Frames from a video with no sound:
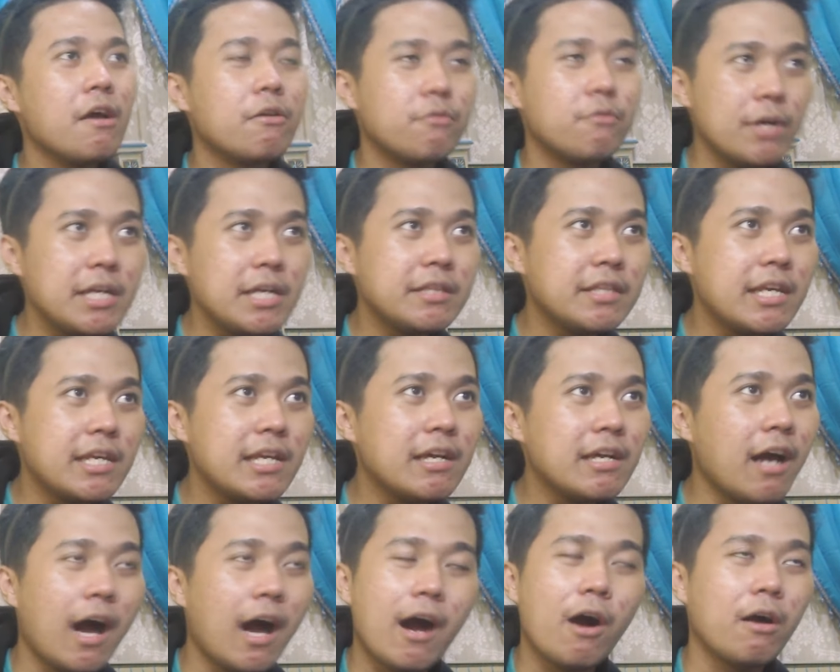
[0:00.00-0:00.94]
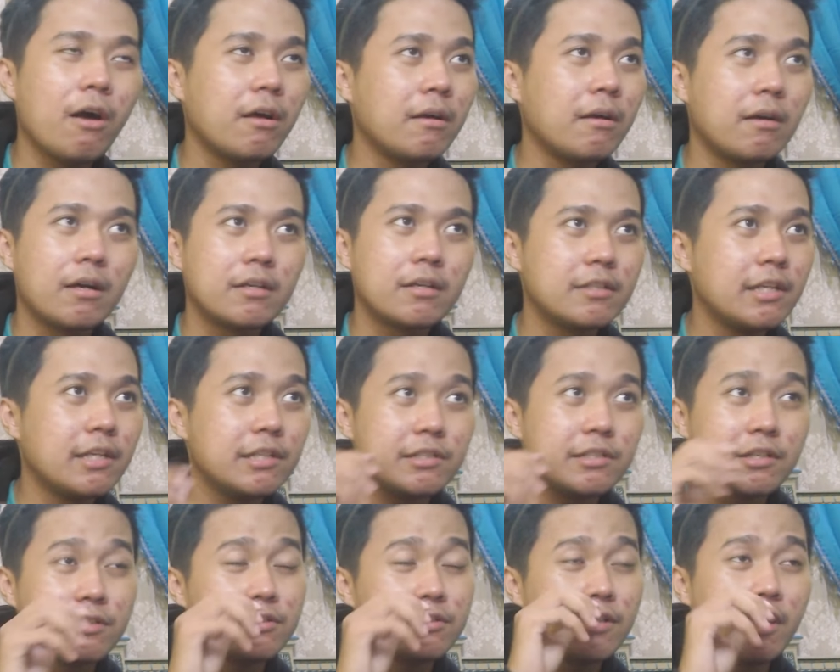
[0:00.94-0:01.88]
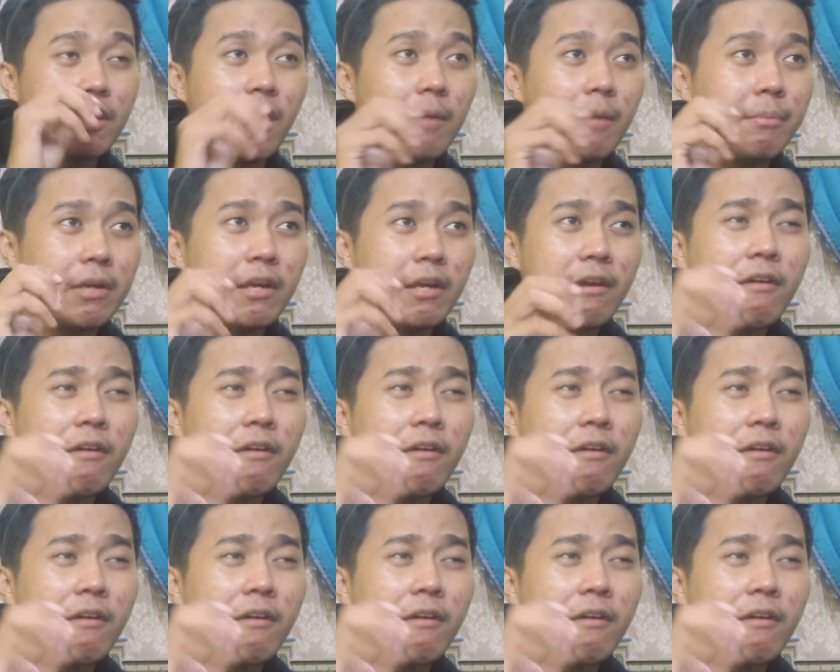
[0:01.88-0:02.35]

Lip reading: Rating, this is gonna be